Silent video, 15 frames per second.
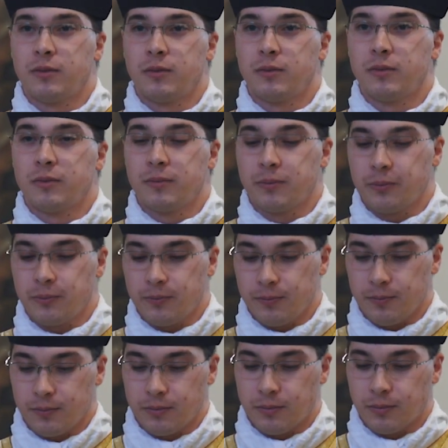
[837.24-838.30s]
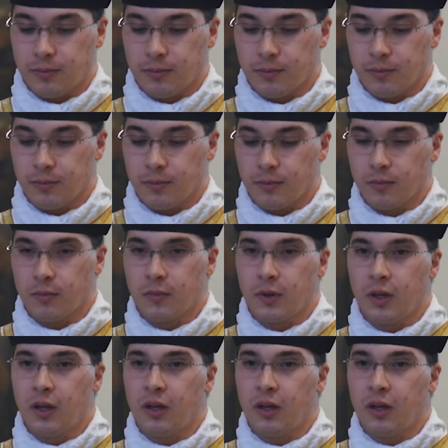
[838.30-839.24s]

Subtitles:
[no speech]